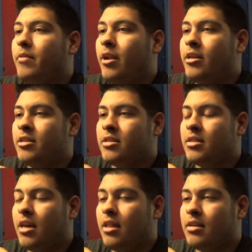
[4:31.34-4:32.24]
Let's just
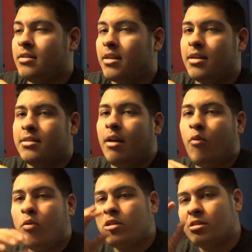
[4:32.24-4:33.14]
say this, because I
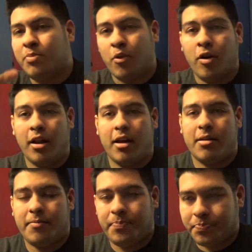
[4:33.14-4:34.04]
won't spoil it.
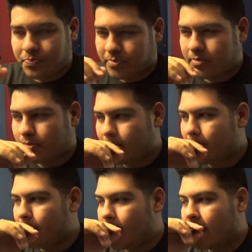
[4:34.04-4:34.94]

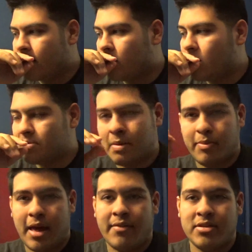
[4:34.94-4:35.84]
Because I know there's
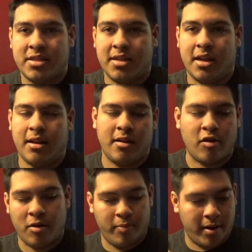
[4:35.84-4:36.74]
people that haven't seen it and
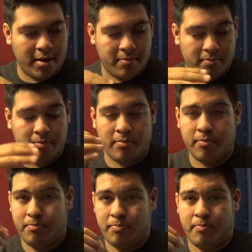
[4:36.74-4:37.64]
are probably
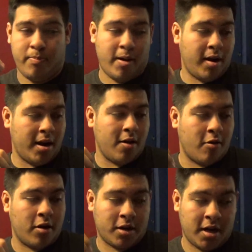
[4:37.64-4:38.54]
barely
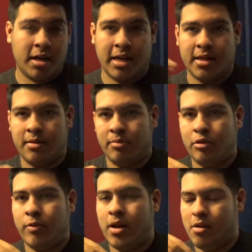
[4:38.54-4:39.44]
or are gonna get the
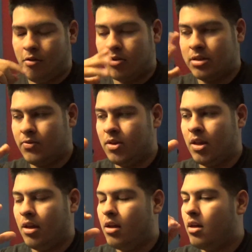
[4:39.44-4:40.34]
Blu-ray or
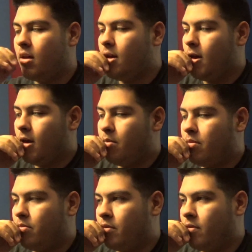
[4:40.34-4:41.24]
DVD,
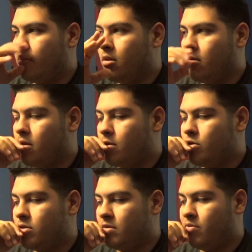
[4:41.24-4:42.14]
prefer, your
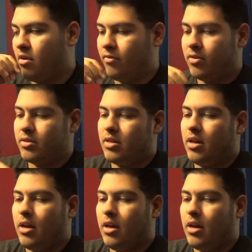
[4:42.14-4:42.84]
choice of preference.